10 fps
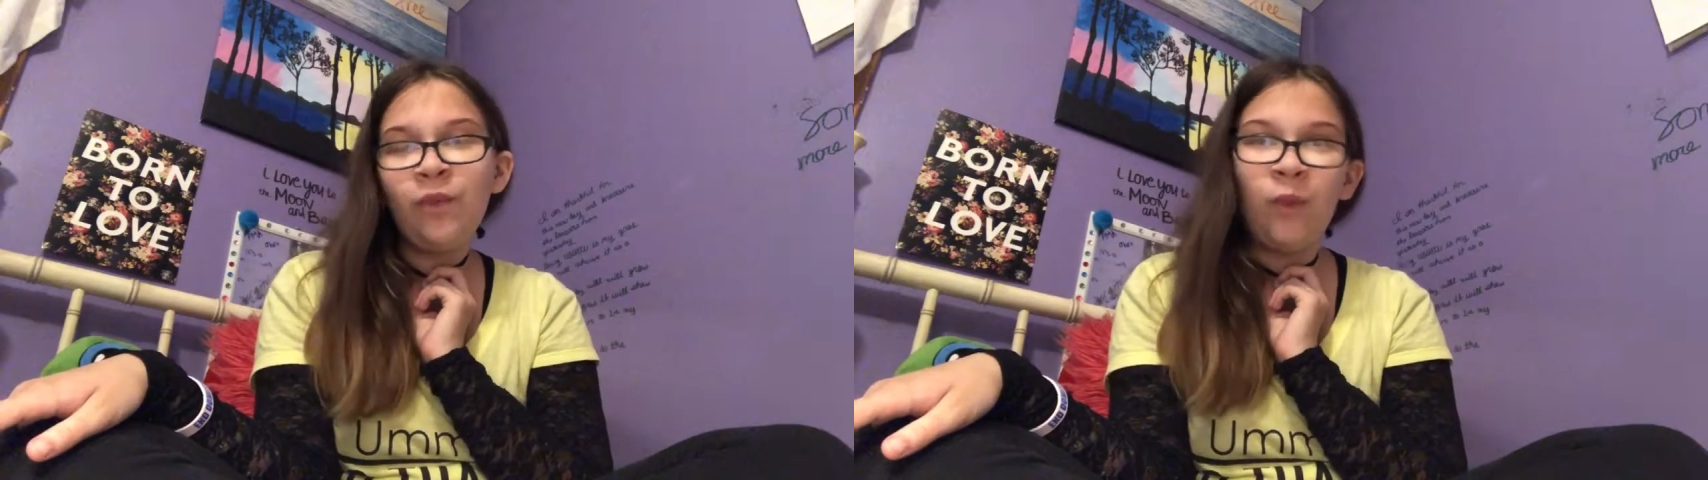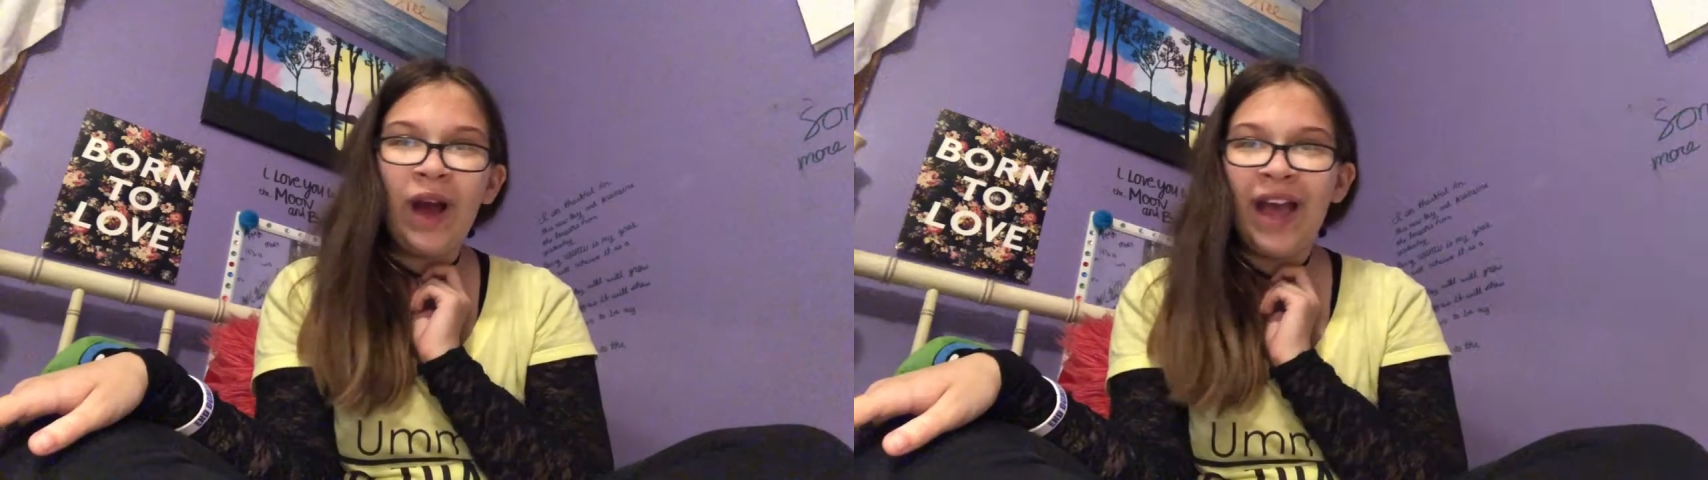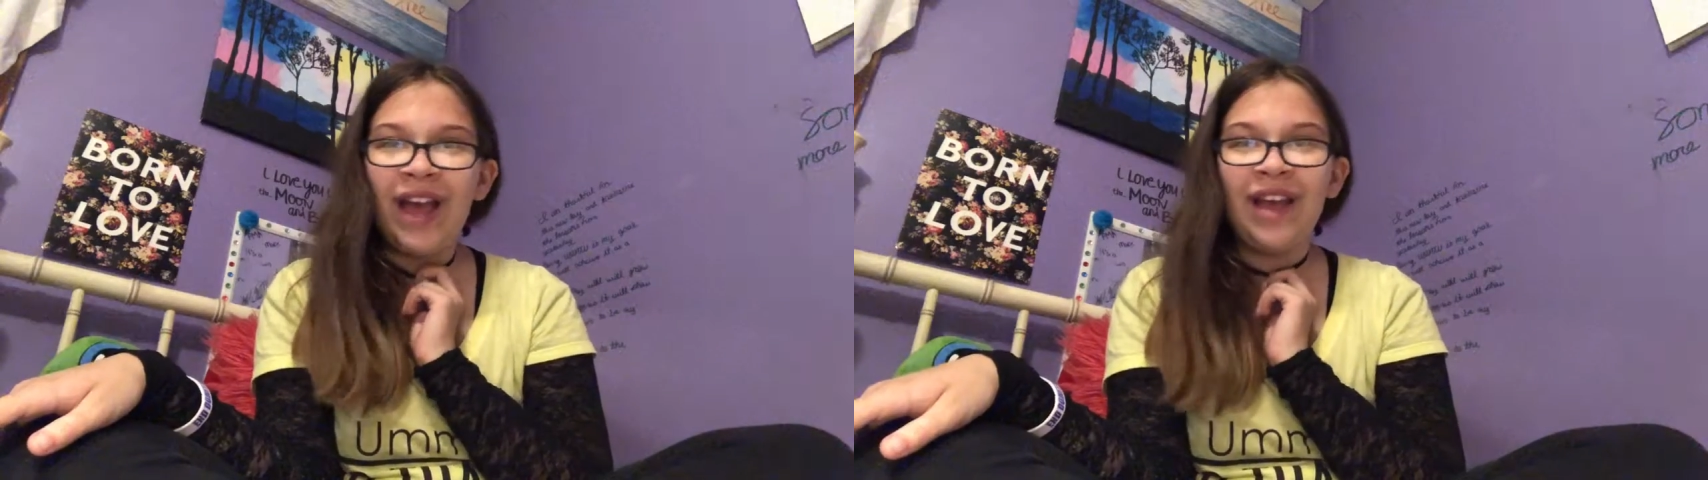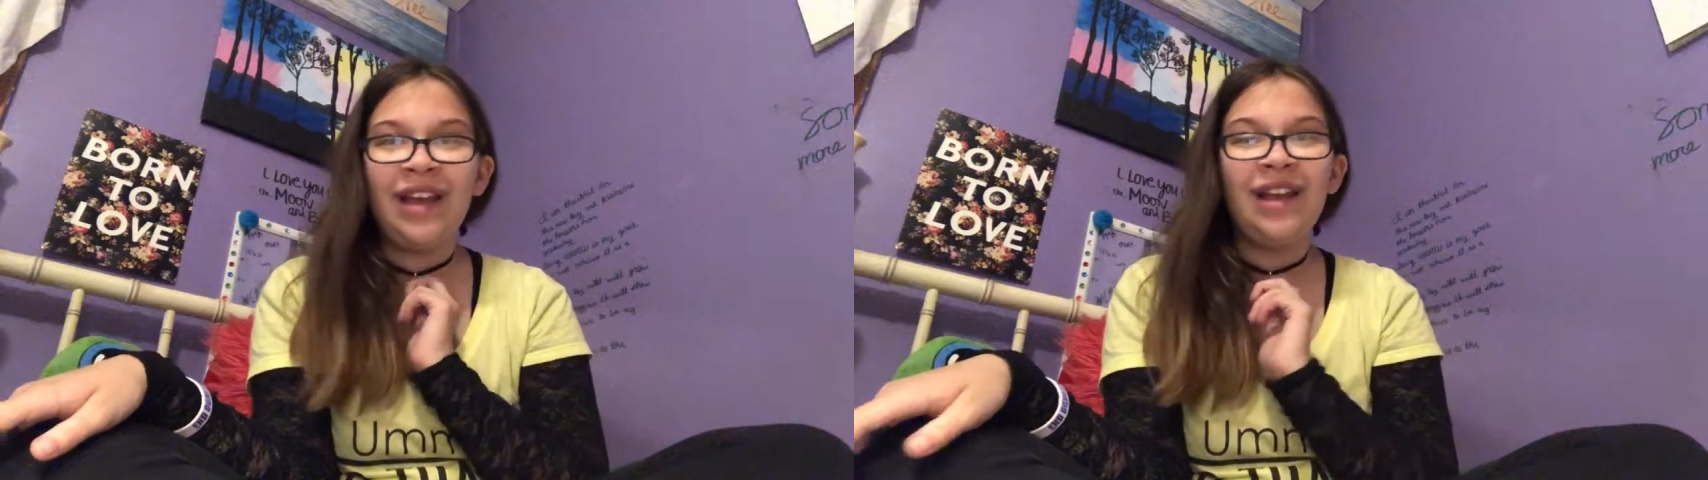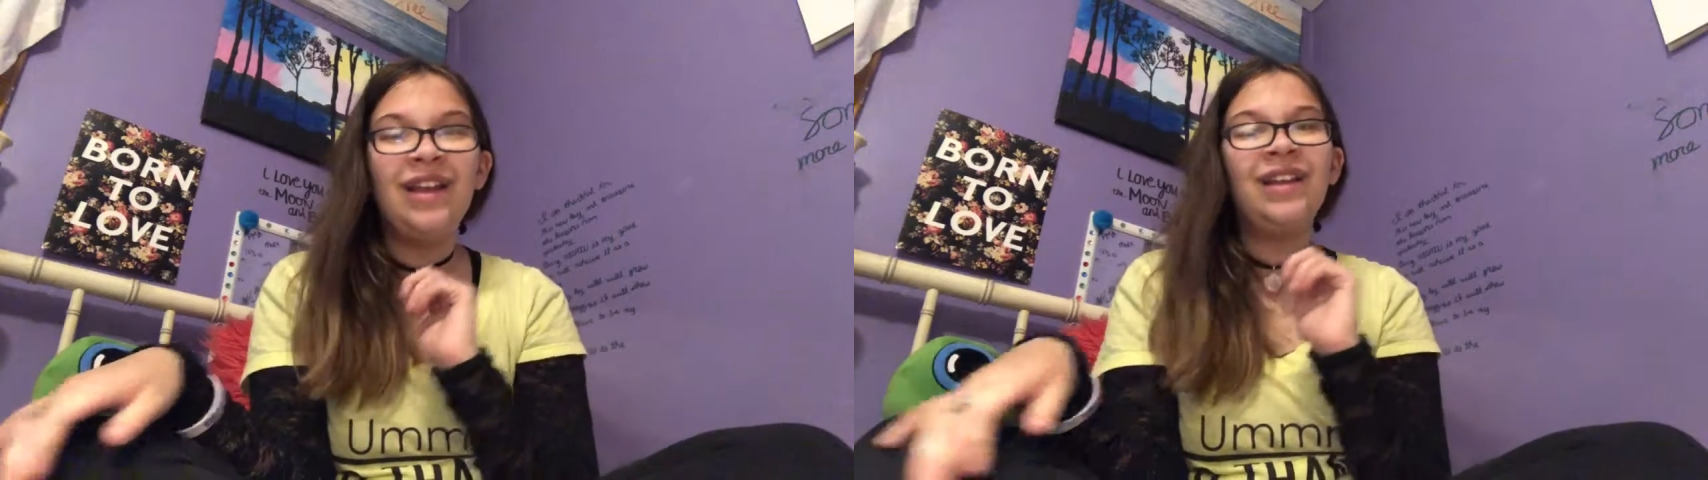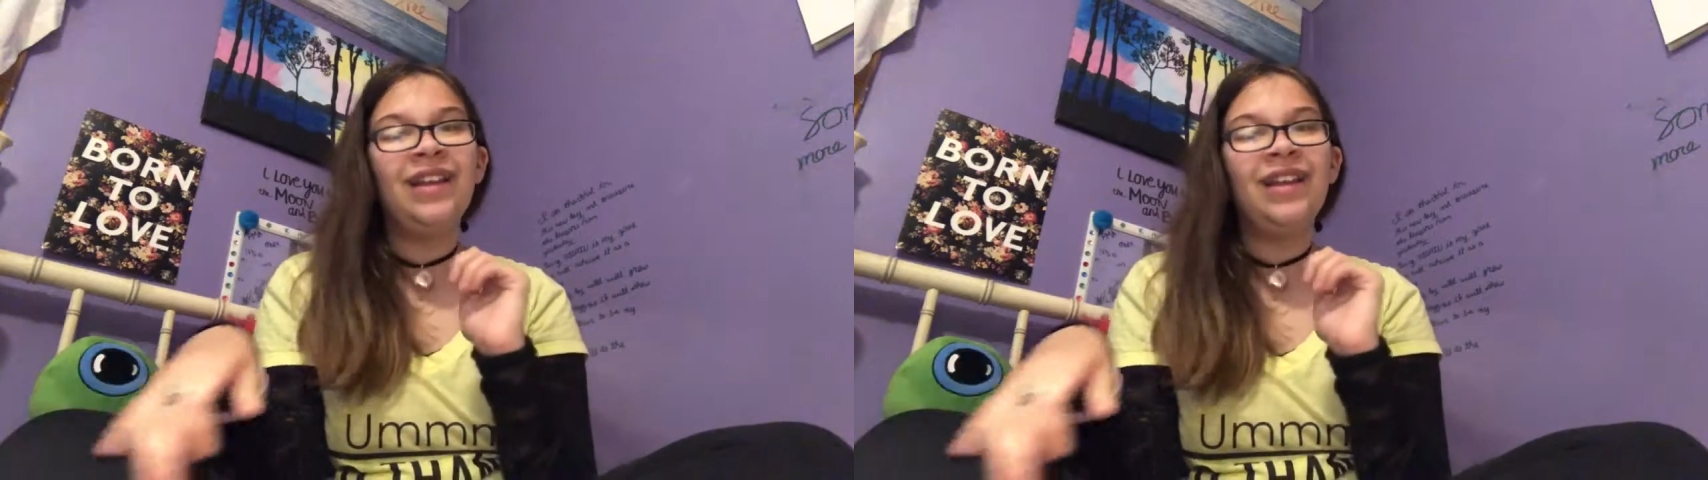Way,